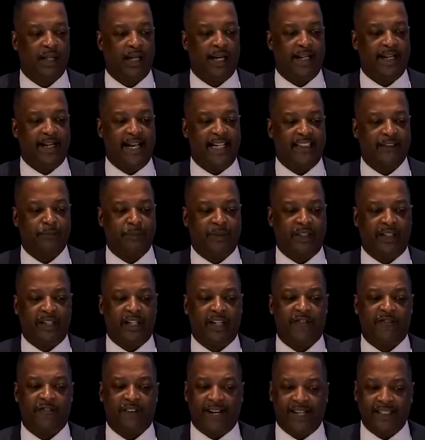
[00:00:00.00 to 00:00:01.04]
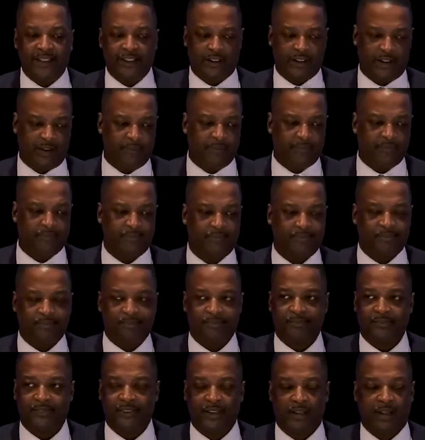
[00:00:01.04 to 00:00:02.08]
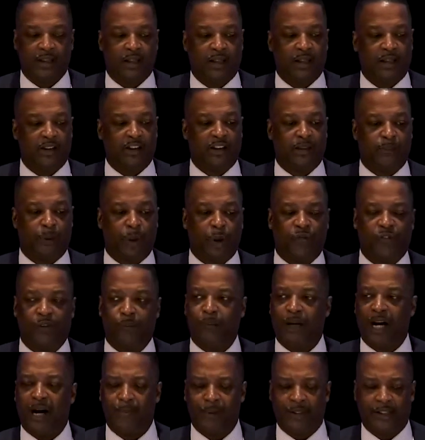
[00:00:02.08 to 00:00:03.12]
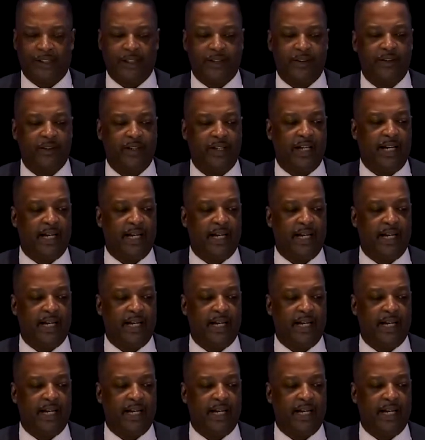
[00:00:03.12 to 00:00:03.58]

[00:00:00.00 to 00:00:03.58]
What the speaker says: and has been an advisor to both Republican